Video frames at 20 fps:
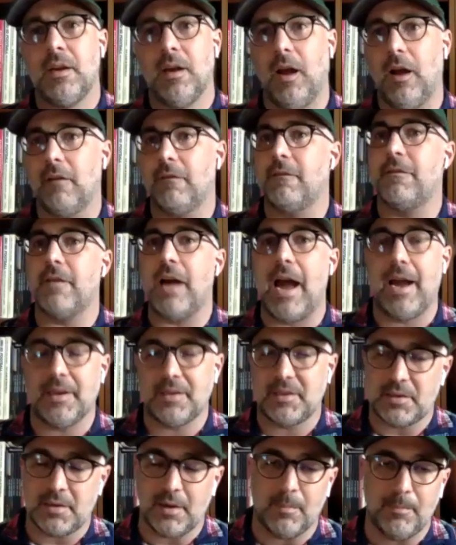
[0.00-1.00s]
a
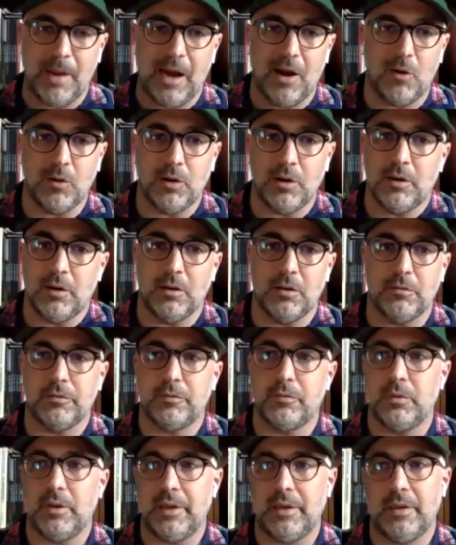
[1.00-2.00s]
vast amount of
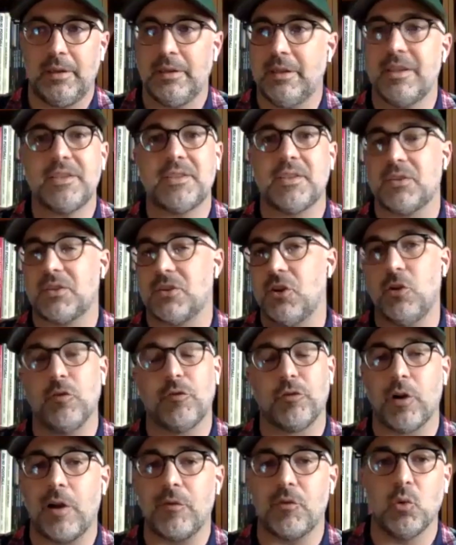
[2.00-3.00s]
like, this is new for
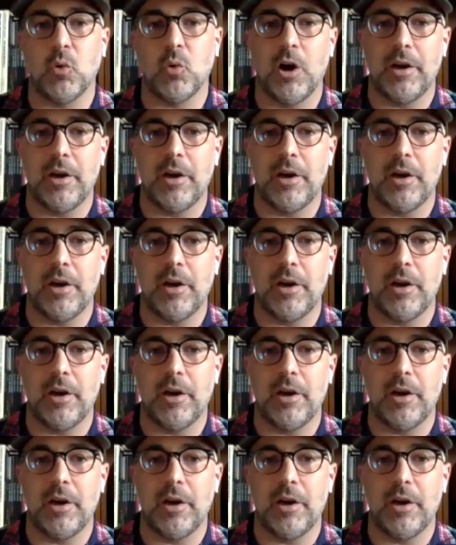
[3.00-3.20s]
everyone.